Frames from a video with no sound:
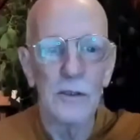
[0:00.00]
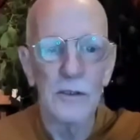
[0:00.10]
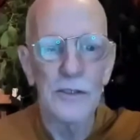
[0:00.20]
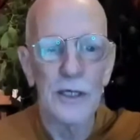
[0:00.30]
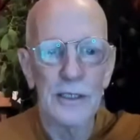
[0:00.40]
to
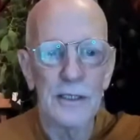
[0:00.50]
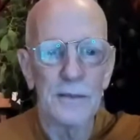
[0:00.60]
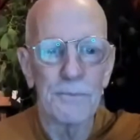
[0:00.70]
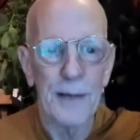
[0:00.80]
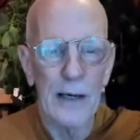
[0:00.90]
certain
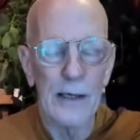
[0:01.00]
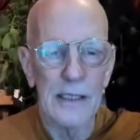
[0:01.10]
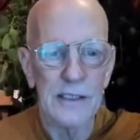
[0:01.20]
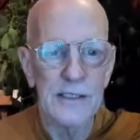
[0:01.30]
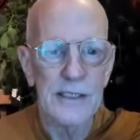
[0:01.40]

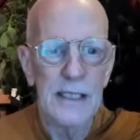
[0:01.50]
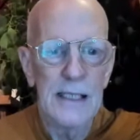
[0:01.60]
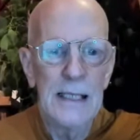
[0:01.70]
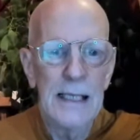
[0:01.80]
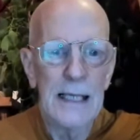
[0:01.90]
parents,
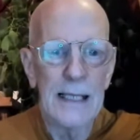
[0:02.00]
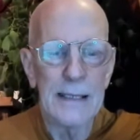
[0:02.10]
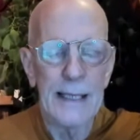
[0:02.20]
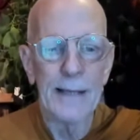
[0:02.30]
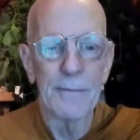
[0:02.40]

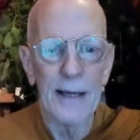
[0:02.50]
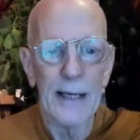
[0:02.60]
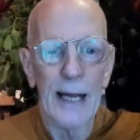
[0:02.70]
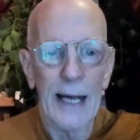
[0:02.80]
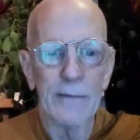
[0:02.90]
and they may
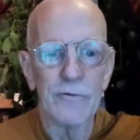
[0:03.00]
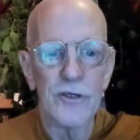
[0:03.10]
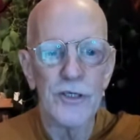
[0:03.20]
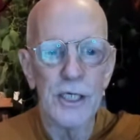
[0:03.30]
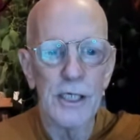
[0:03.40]
have
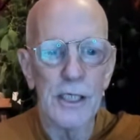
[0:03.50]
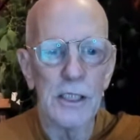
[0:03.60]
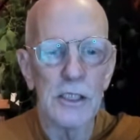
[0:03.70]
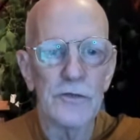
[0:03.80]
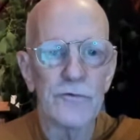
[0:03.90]

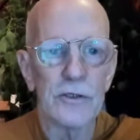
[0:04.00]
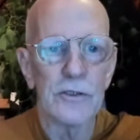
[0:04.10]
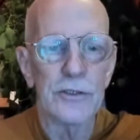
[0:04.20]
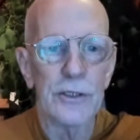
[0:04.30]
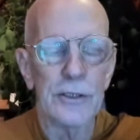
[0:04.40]
genes for
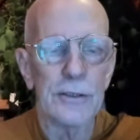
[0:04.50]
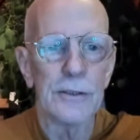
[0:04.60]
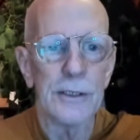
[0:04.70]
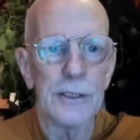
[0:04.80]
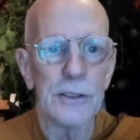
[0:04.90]

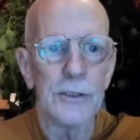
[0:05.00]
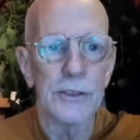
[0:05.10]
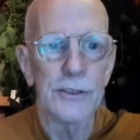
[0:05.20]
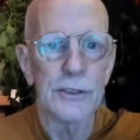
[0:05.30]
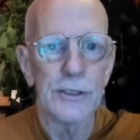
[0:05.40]
certain
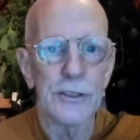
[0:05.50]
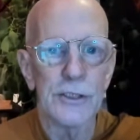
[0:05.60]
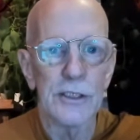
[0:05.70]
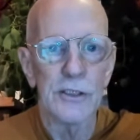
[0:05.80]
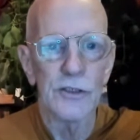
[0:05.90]
illnesses
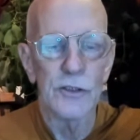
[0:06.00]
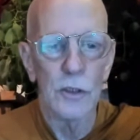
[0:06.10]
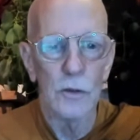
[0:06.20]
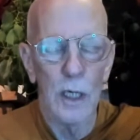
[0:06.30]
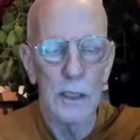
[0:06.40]
and
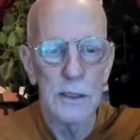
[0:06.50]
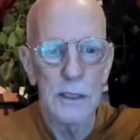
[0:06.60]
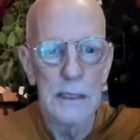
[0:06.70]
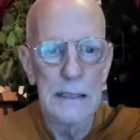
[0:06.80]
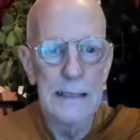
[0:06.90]
so
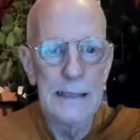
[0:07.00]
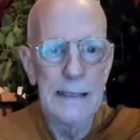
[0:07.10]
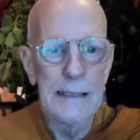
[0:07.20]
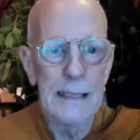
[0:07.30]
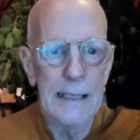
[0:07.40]
on,
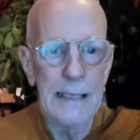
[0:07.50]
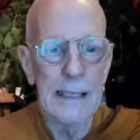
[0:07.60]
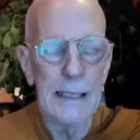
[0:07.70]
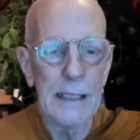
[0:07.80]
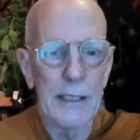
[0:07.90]

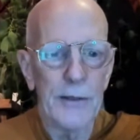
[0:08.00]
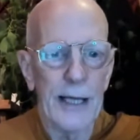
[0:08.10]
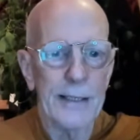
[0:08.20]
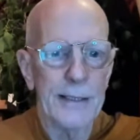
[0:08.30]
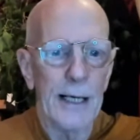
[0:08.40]

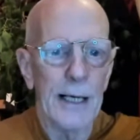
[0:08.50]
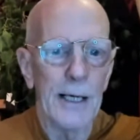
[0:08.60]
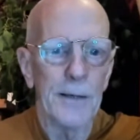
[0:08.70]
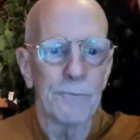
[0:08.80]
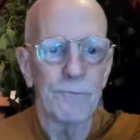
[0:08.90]

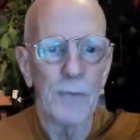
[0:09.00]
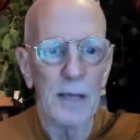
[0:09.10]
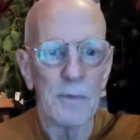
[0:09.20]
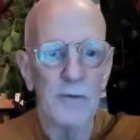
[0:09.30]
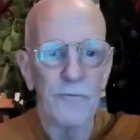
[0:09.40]
that
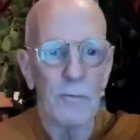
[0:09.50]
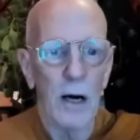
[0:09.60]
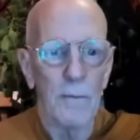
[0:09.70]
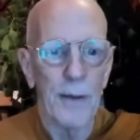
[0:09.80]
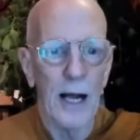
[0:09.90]
maybe from
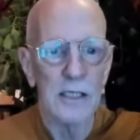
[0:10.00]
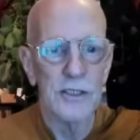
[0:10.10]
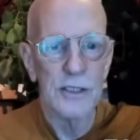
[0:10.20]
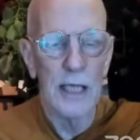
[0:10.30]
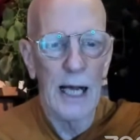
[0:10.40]
our
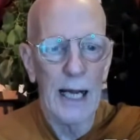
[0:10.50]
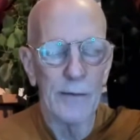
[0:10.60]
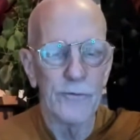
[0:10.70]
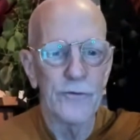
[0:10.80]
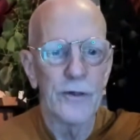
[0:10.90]
past
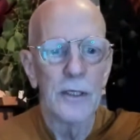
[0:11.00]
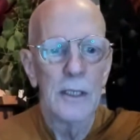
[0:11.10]
lives